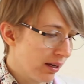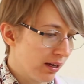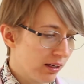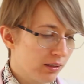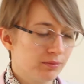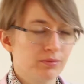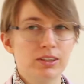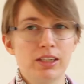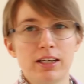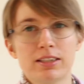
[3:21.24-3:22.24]
And
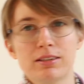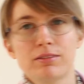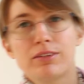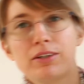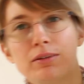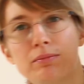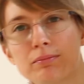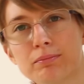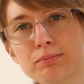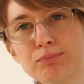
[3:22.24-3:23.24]
yeah, it's very
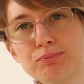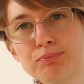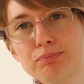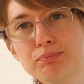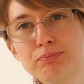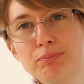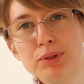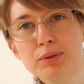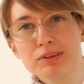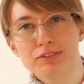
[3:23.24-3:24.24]

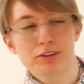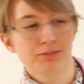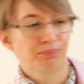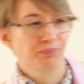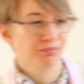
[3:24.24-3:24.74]
beautiful.